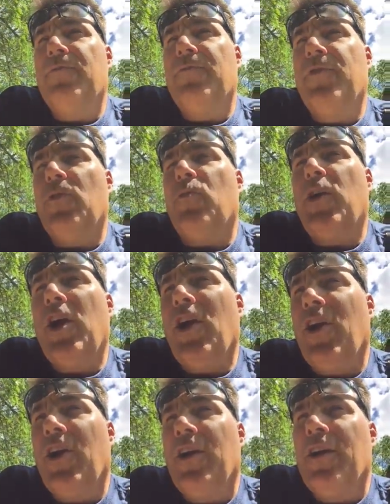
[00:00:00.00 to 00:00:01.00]

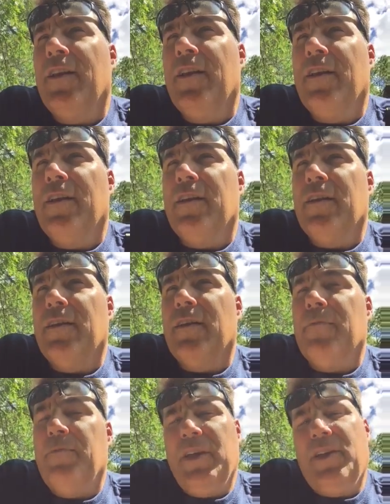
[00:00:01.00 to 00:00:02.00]
footwear
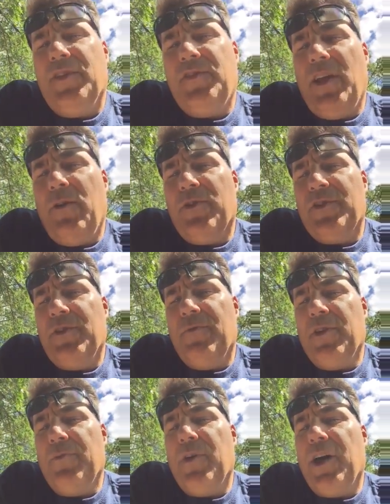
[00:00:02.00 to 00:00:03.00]
because they were some
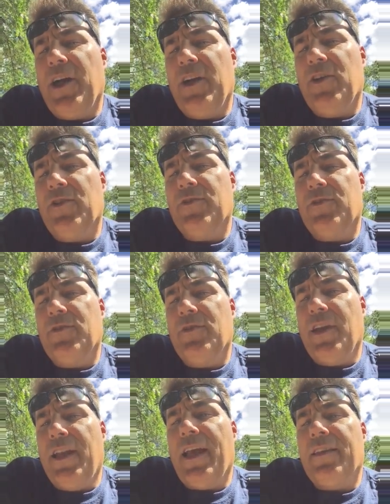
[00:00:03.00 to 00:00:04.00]
of the pioneers
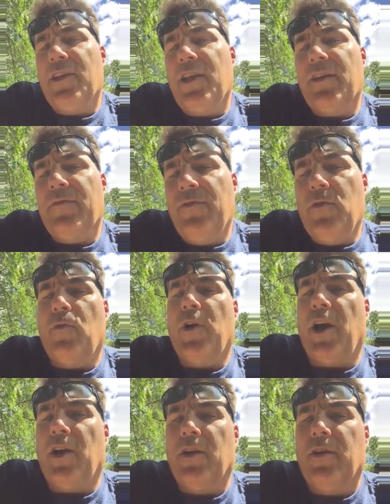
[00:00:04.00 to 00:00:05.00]
in athletic footwear.